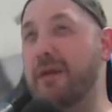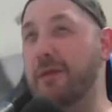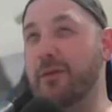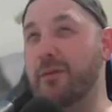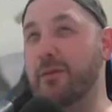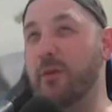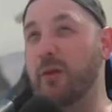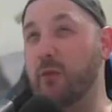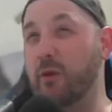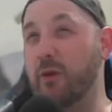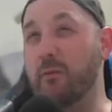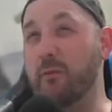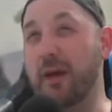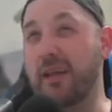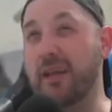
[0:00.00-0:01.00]
Maybe you might want
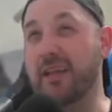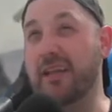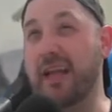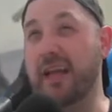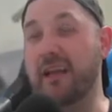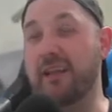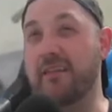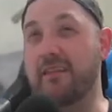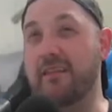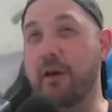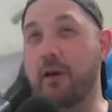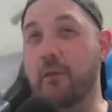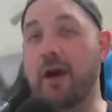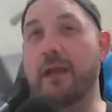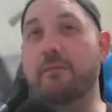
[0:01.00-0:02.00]
to mulligan that
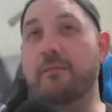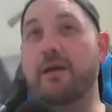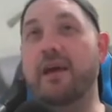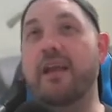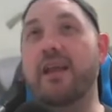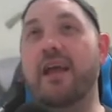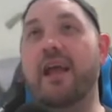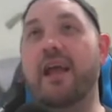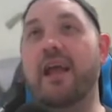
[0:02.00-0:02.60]
away, but